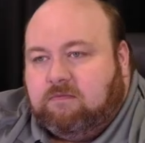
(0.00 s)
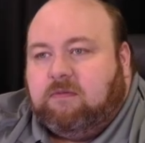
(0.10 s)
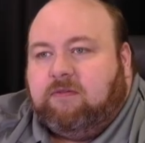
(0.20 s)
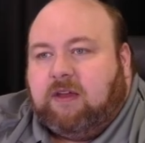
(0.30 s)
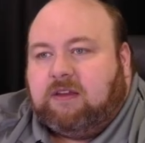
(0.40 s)

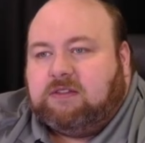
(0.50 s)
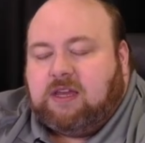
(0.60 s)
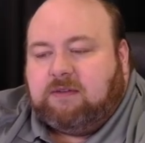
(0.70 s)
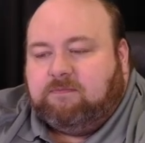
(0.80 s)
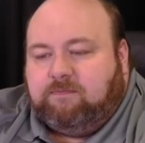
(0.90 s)
If I can
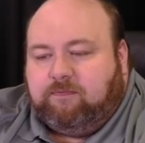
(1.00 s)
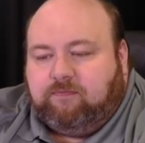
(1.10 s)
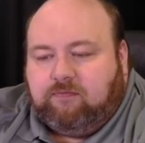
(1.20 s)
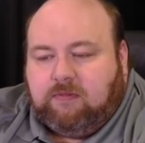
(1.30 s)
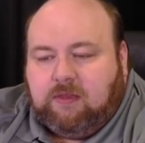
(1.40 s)
type.
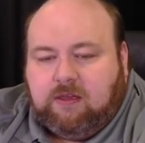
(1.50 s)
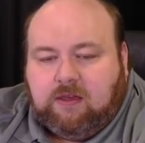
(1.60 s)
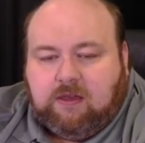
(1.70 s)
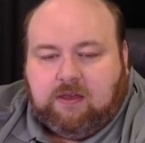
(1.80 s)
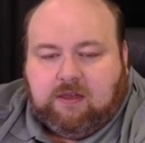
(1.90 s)

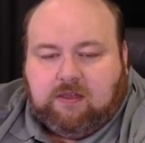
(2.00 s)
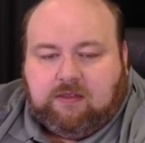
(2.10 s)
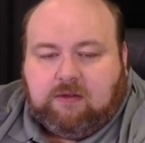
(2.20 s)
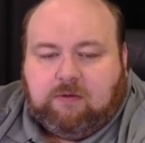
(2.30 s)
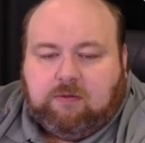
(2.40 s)

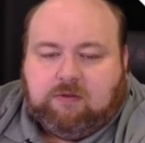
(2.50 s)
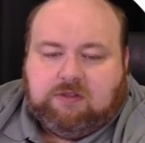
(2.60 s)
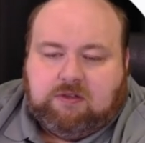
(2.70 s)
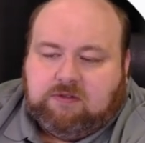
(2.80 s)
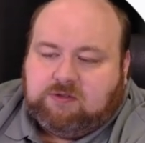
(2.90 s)
Then what we'll
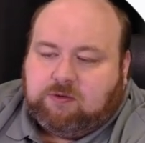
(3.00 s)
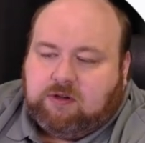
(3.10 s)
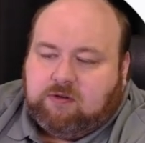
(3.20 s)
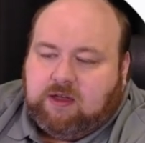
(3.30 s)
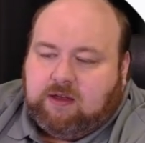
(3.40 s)
do is we'll
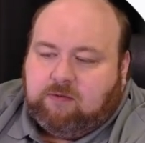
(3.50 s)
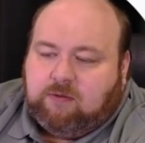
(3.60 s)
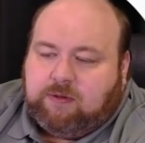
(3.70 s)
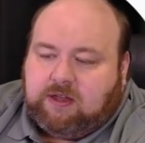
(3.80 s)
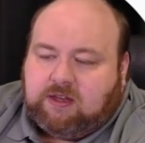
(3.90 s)
go ahead and we'll
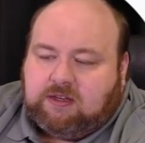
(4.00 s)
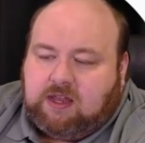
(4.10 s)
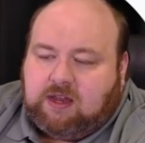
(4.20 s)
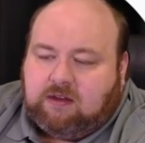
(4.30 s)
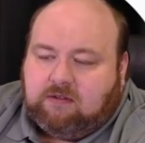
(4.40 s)
pick a
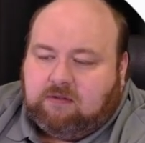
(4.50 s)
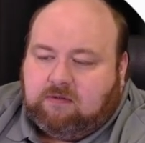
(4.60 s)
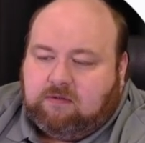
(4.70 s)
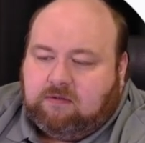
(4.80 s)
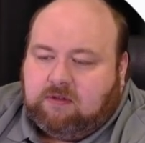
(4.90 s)
date.
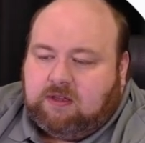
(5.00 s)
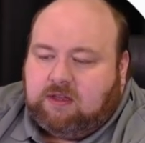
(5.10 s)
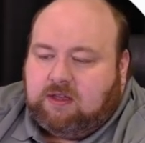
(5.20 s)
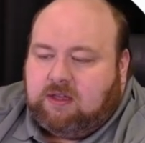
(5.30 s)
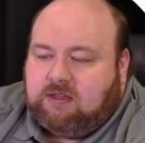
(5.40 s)

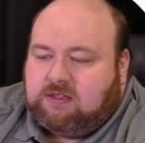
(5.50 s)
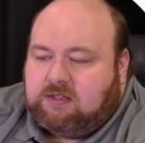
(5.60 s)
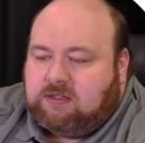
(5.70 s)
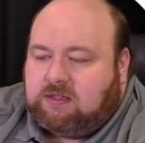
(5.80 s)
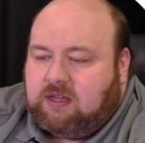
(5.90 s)
Let's
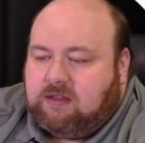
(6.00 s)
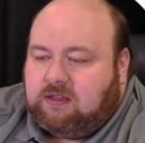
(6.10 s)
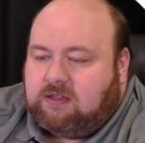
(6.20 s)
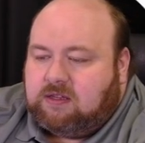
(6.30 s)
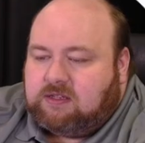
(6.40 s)
say
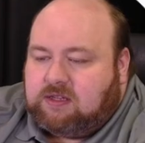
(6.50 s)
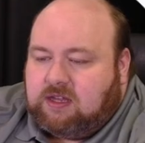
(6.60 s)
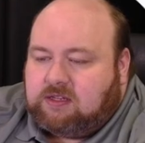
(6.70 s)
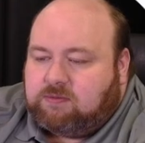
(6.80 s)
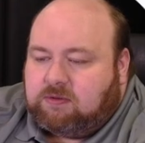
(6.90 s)
that this
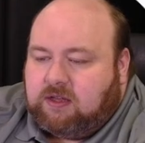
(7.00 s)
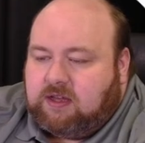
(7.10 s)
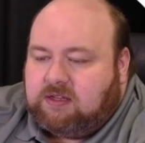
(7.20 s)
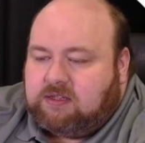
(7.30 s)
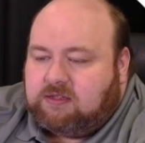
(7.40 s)
takes
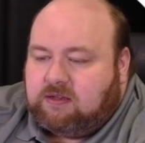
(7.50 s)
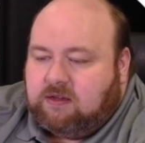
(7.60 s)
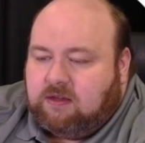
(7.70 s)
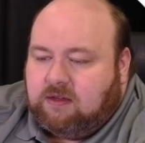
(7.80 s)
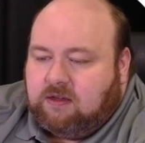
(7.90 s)
place
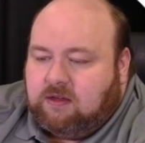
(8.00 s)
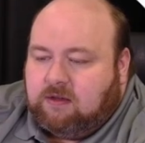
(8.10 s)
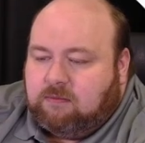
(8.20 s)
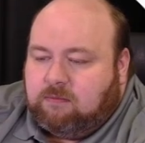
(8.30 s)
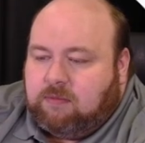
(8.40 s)

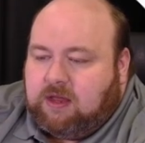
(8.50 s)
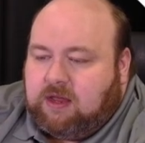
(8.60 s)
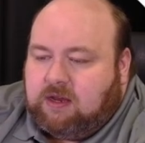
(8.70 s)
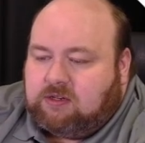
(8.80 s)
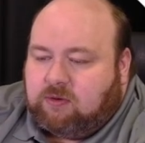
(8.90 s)

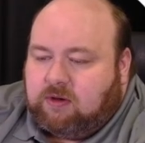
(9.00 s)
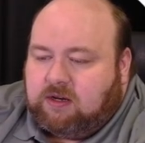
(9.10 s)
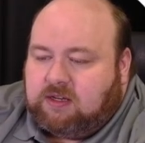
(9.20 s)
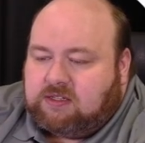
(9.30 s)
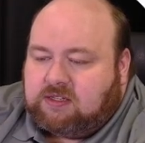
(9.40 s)
May
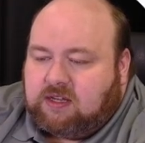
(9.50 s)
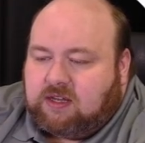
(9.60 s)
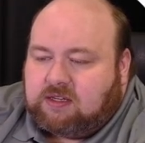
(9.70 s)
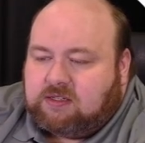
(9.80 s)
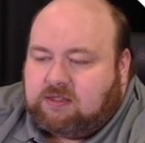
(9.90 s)

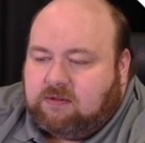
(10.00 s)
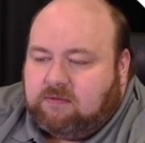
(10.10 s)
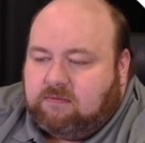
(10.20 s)
26.